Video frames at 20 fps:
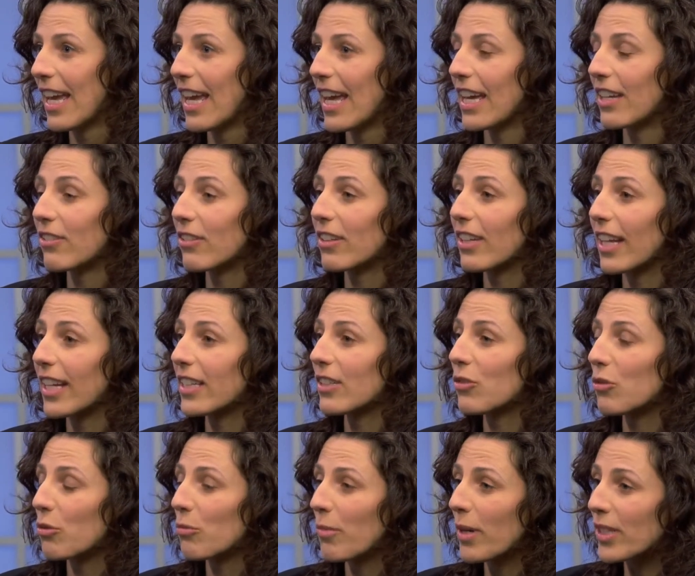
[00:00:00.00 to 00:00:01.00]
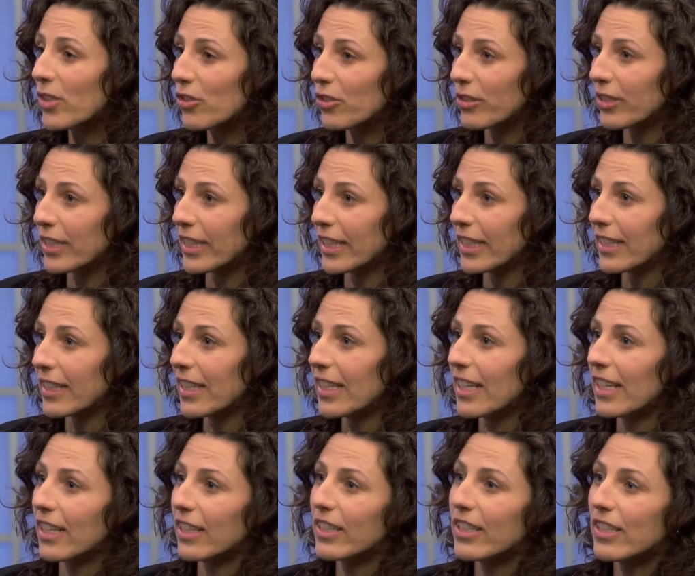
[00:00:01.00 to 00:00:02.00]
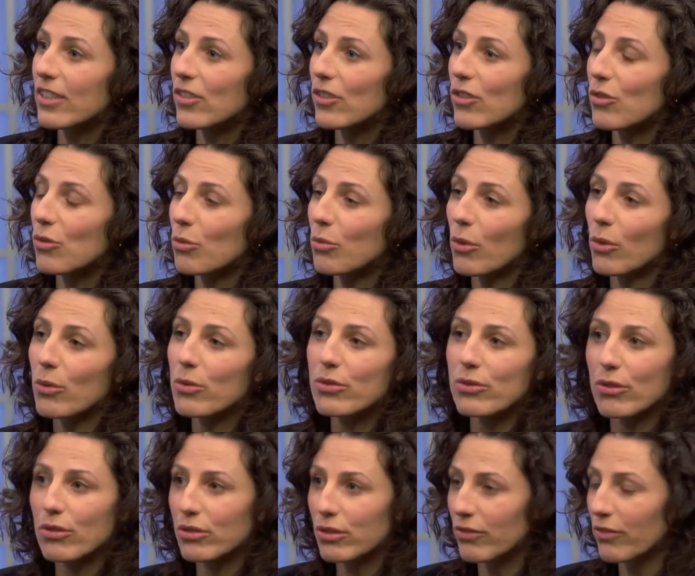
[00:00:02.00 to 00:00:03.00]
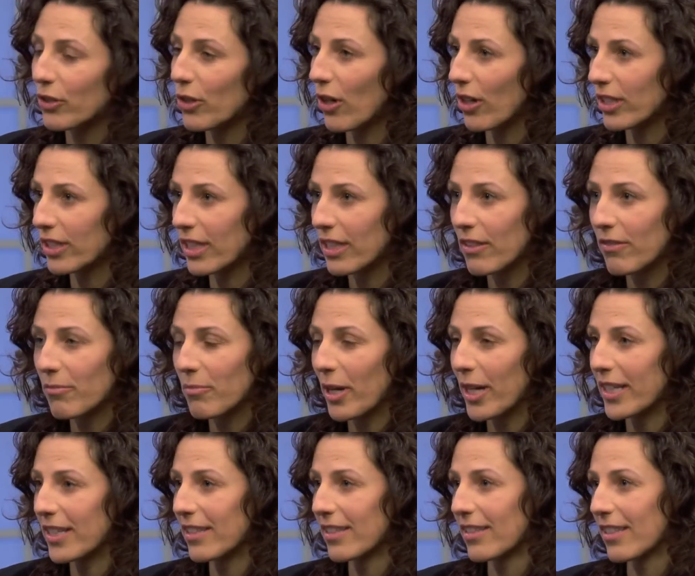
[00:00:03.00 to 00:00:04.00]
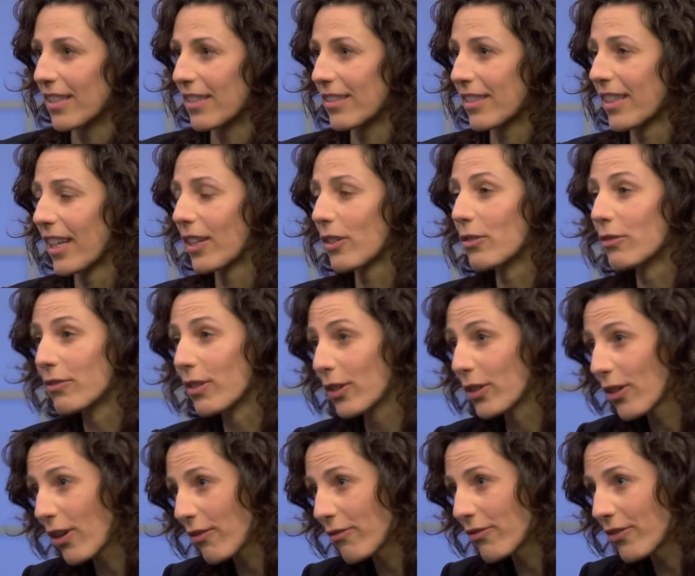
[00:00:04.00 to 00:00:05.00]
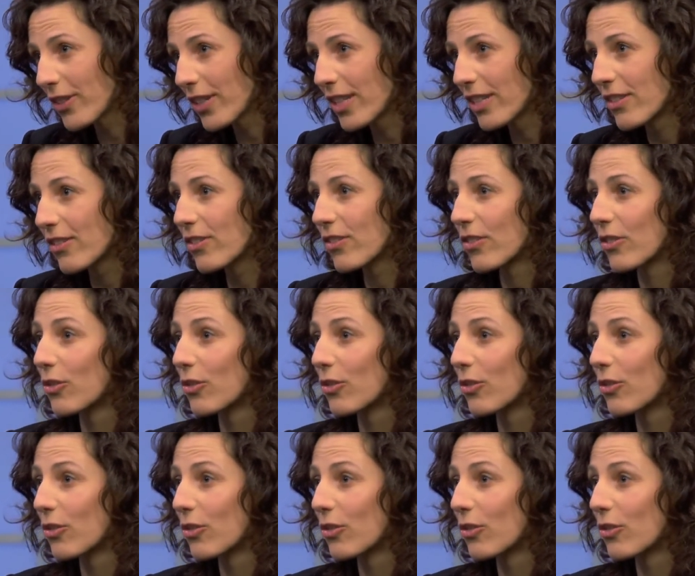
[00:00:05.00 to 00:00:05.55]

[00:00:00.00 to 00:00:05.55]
And relying too much on it leads to all sorts of cognitive biases like overconfidence,